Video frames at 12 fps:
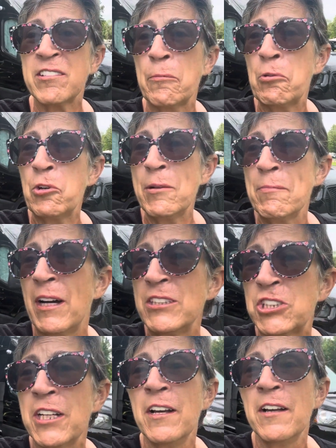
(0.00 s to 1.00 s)
So pretty
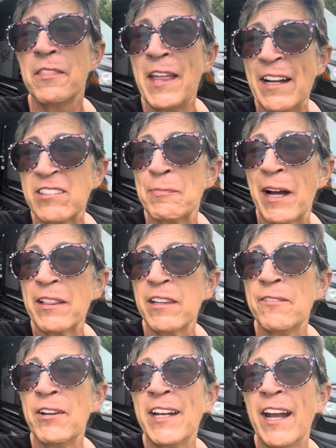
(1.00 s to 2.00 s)
much that's my
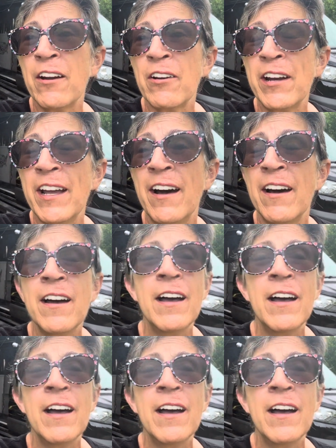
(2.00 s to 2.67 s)
living area.